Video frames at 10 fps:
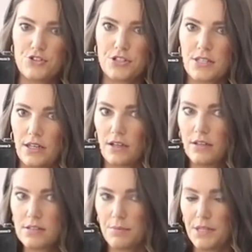just like
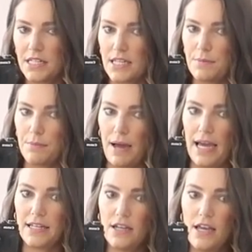something to keep in
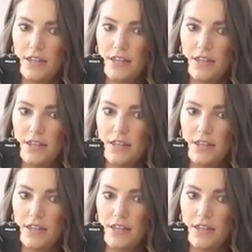mind.